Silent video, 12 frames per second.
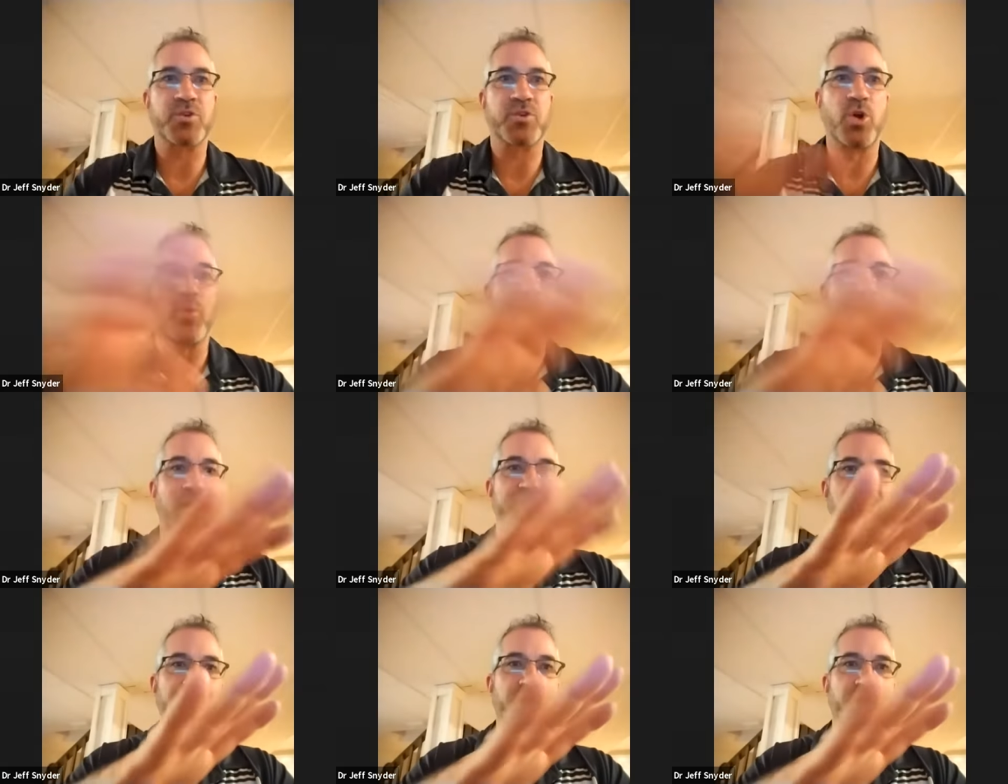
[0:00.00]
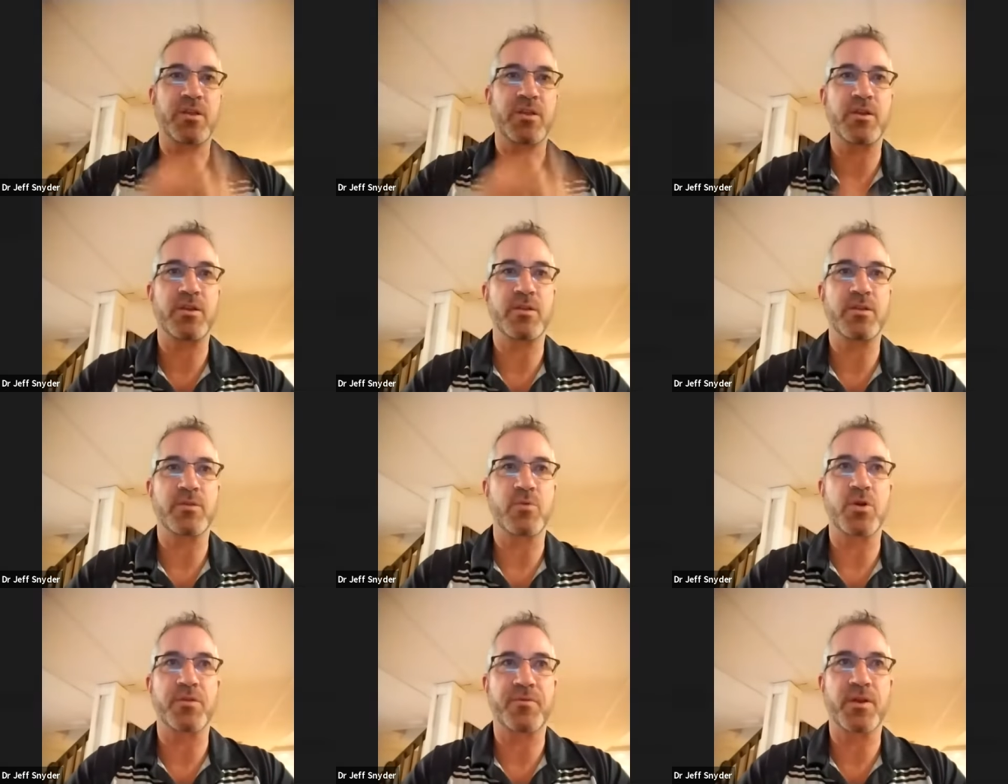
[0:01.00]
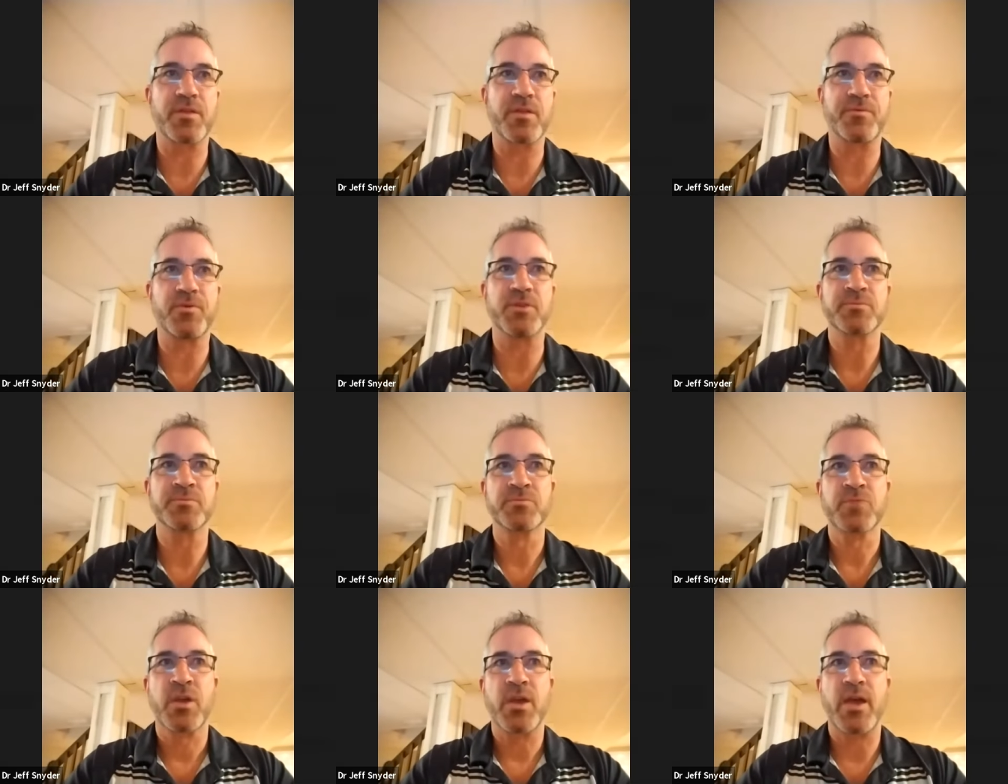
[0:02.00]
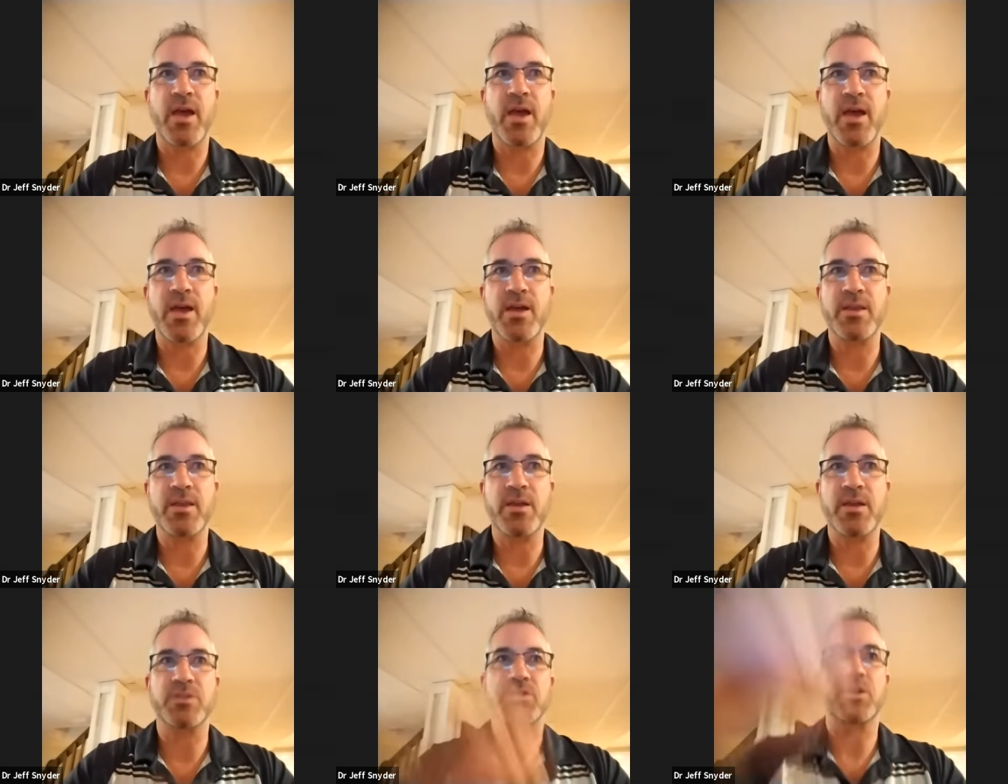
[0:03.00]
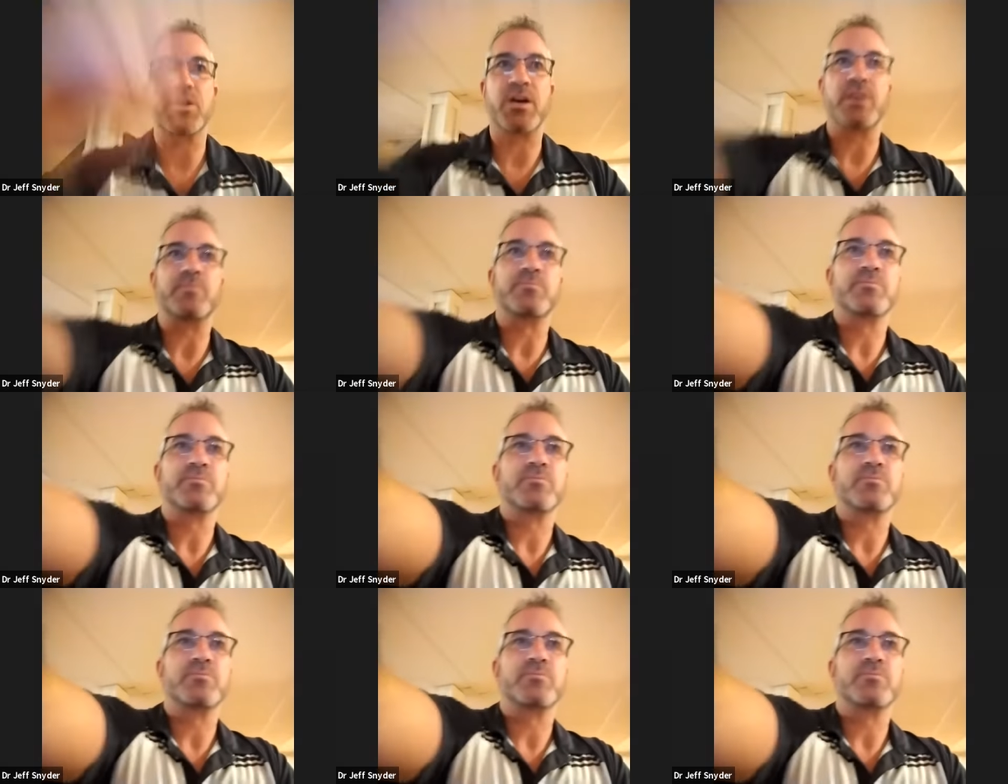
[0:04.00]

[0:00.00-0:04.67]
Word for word: toe box at the front of the, the, the front of the foot, and it's um,